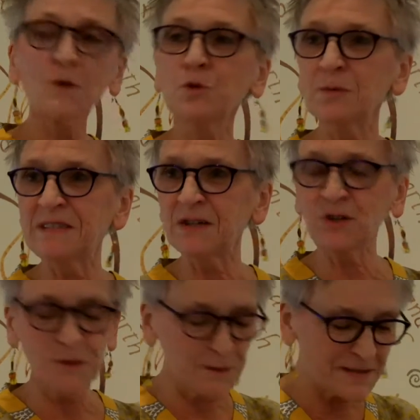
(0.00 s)

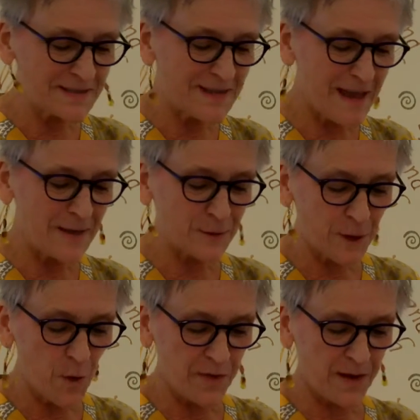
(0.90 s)
Traditional staid
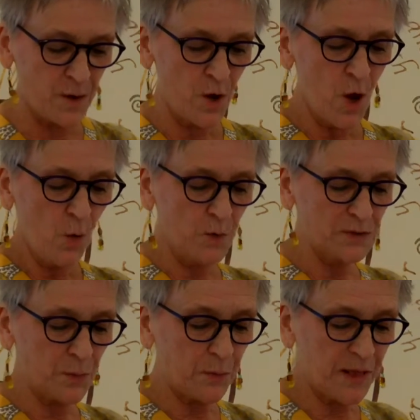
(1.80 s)
clothing was
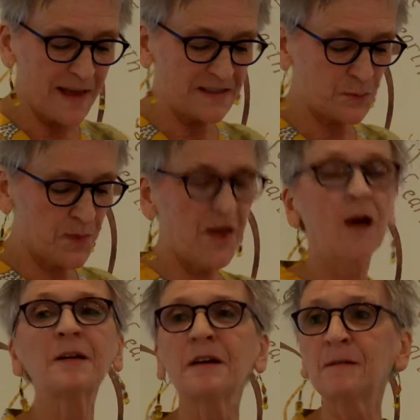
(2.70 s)
replaced with
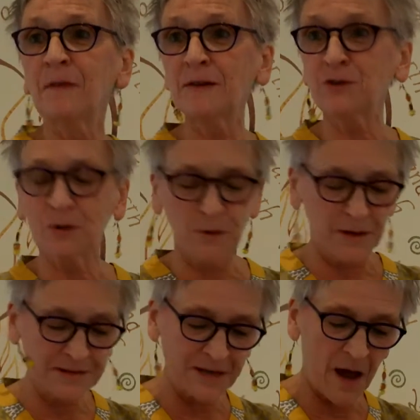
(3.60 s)
unconventional
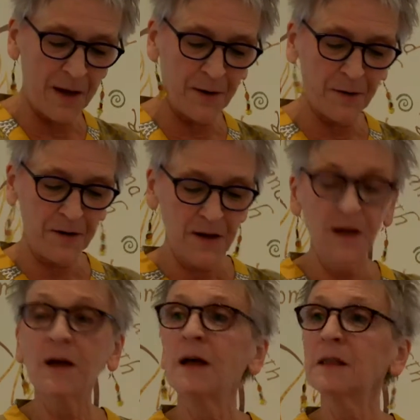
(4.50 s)
attire.
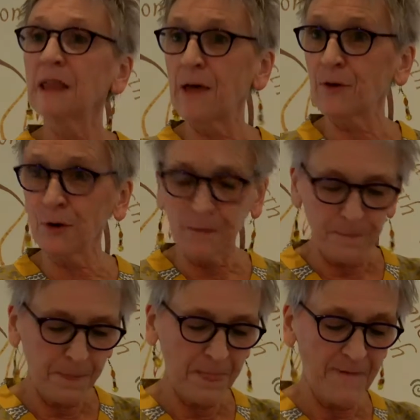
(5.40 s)
Leather,
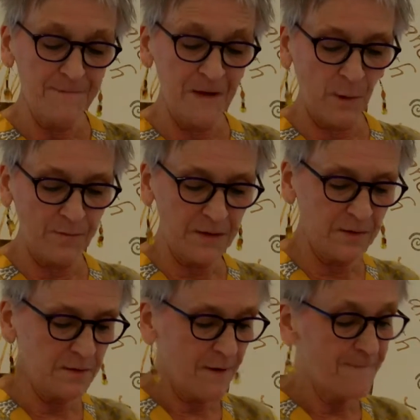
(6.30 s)
velvet,
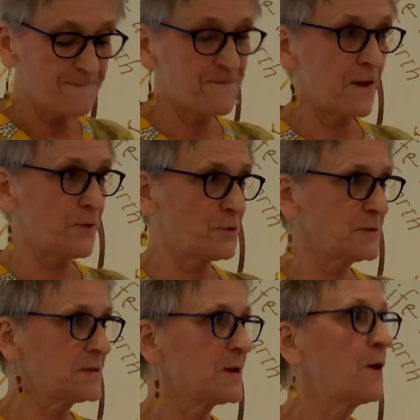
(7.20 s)

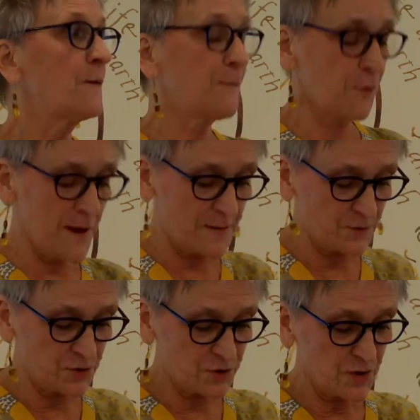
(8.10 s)
feathers,
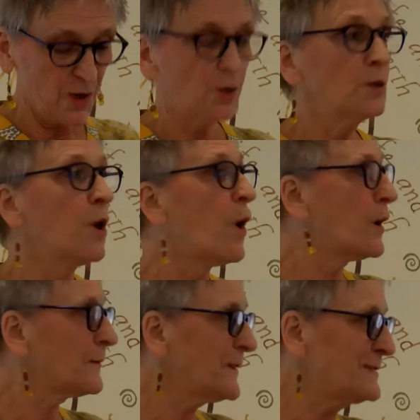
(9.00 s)
fringe,
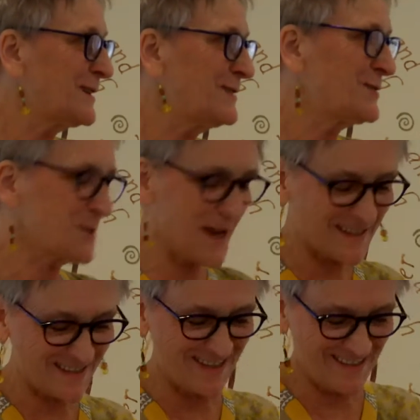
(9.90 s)
long vintage
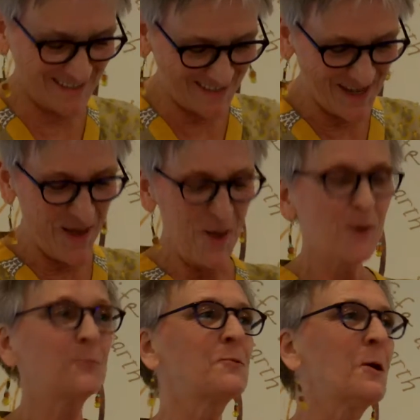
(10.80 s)
dresses,
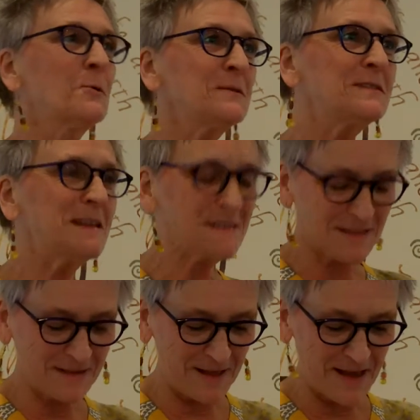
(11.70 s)

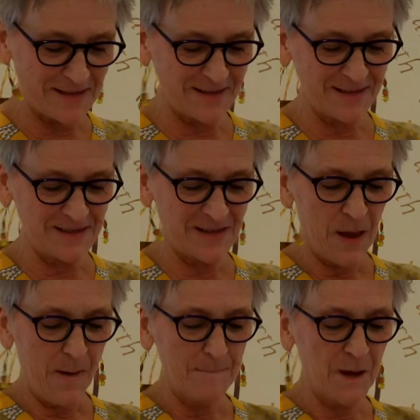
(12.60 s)
rose-tinted glasses,
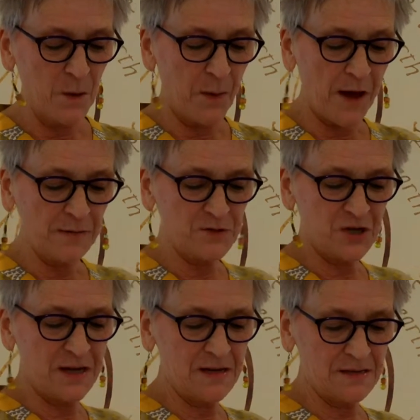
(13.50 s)
bell-bottom
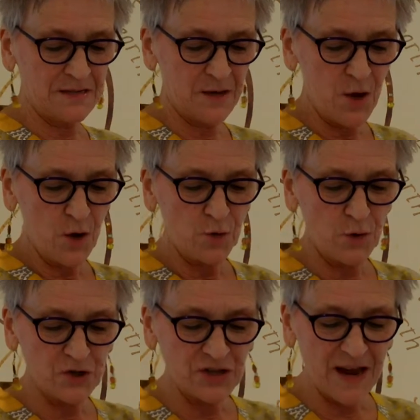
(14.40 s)
jeans,
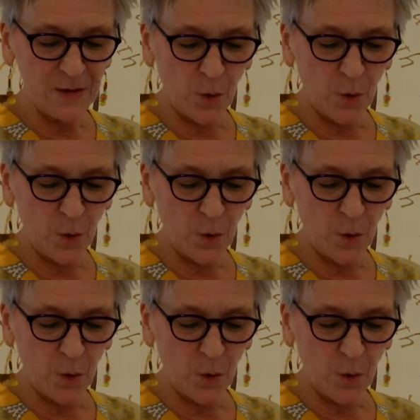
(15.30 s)
crocheted